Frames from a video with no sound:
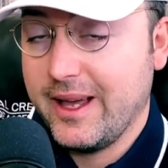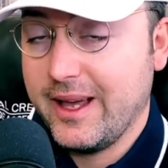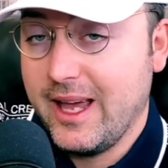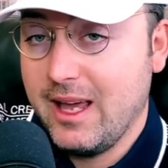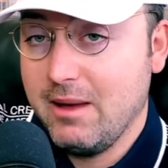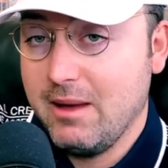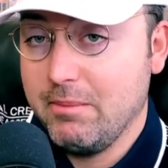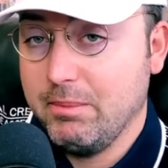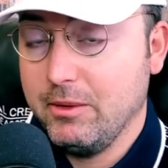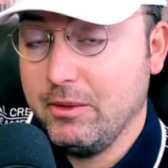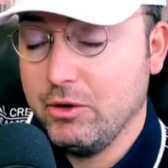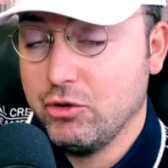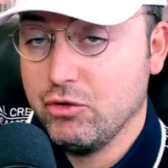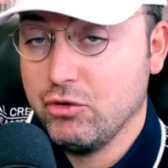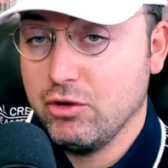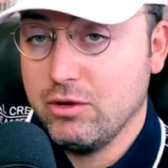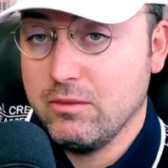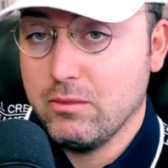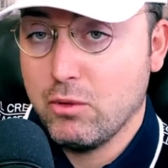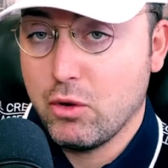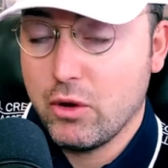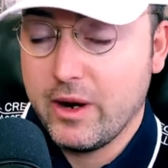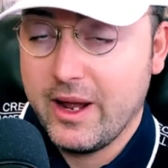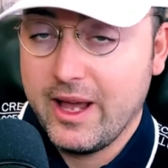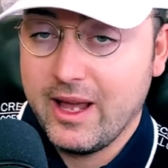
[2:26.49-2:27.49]
AIP issuing
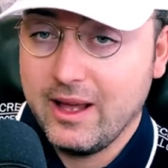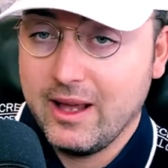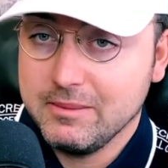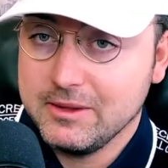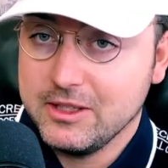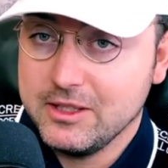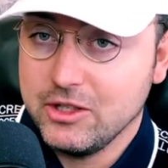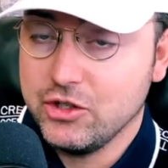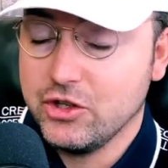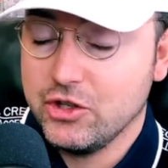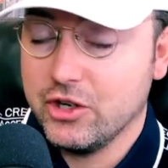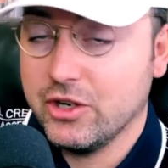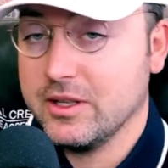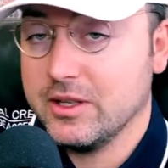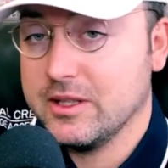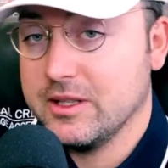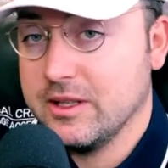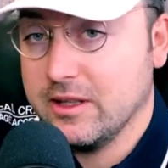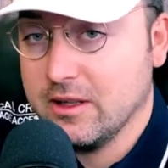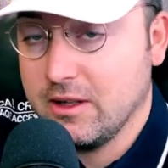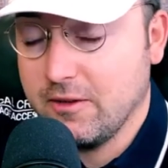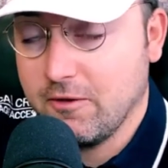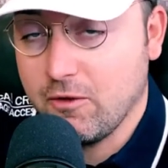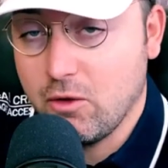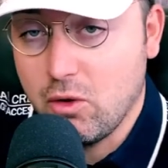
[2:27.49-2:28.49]
more AMC shares
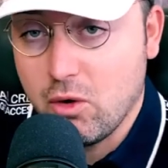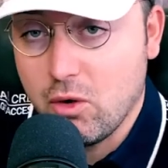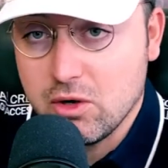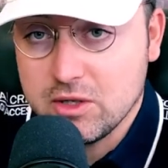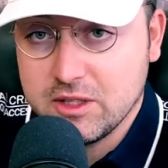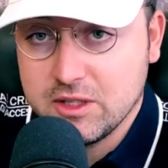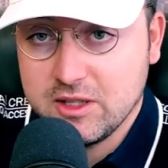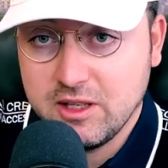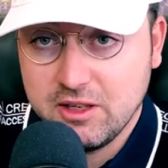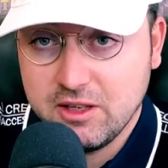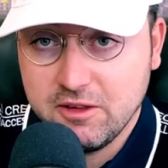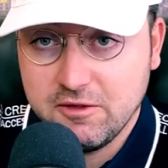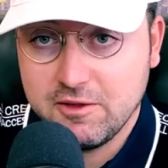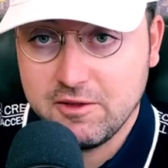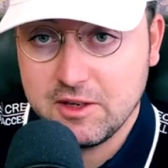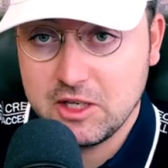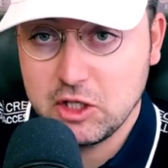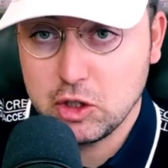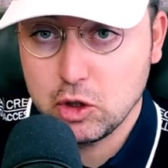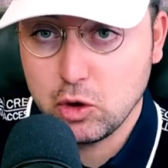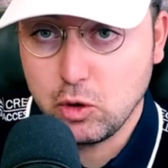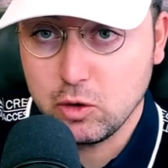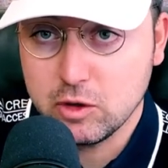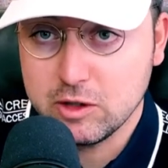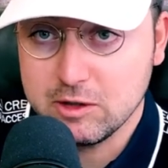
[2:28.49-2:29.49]
and of course the reverse
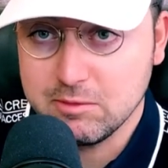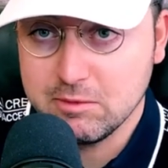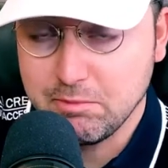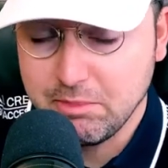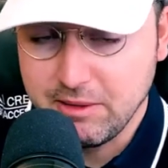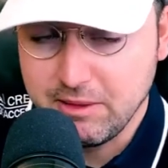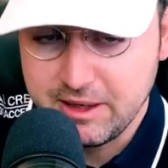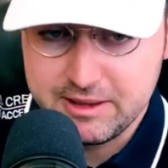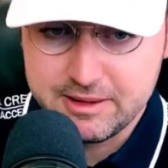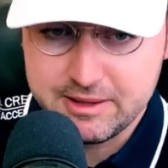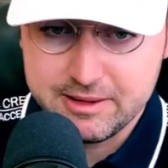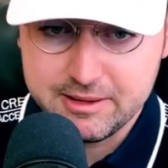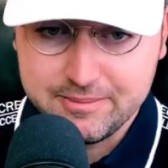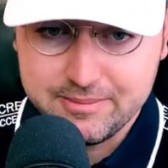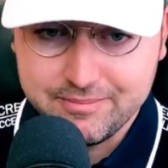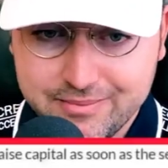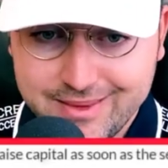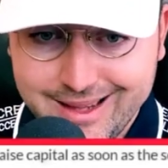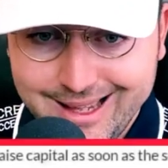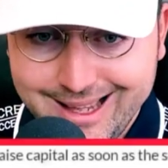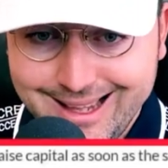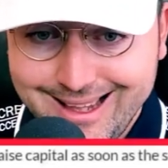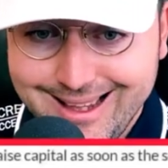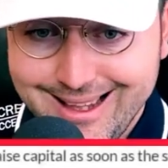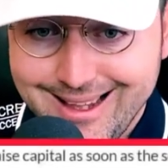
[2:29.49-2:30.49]
stock split.
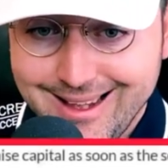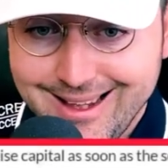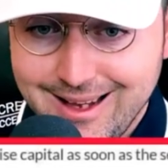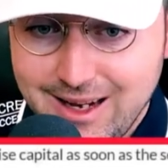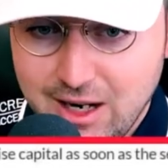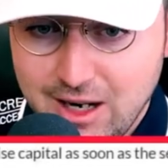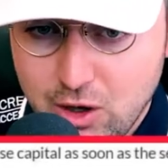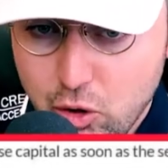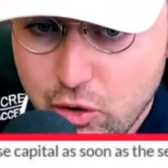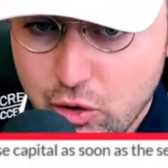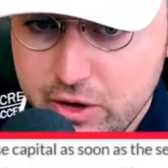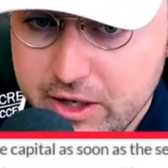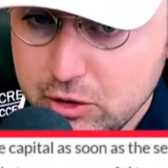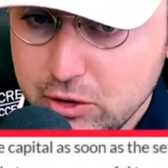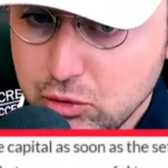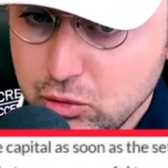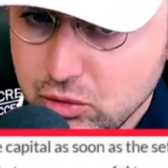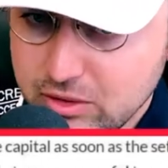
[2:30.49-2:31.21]
According to